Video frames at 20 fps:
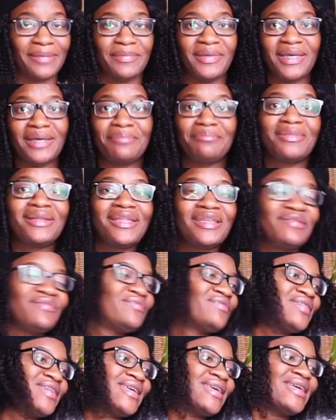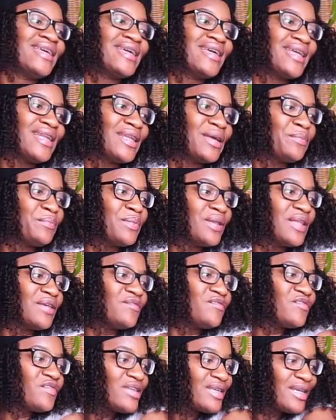be uplifting and
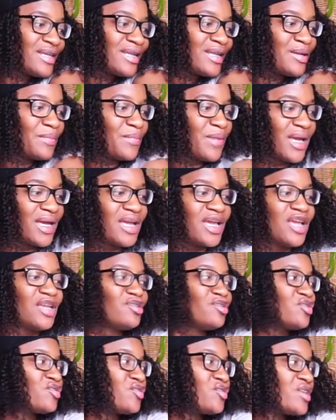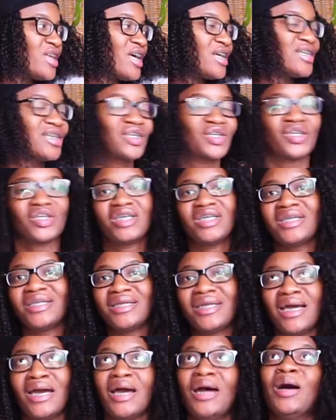uplifted in my
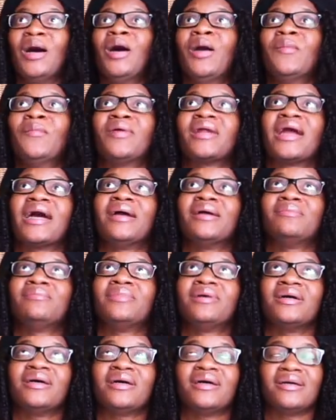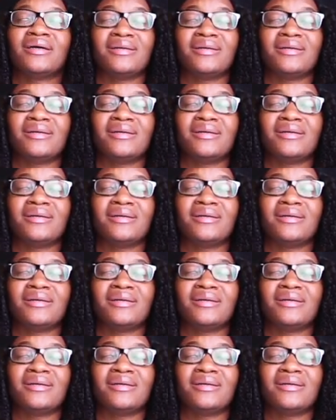introduction, but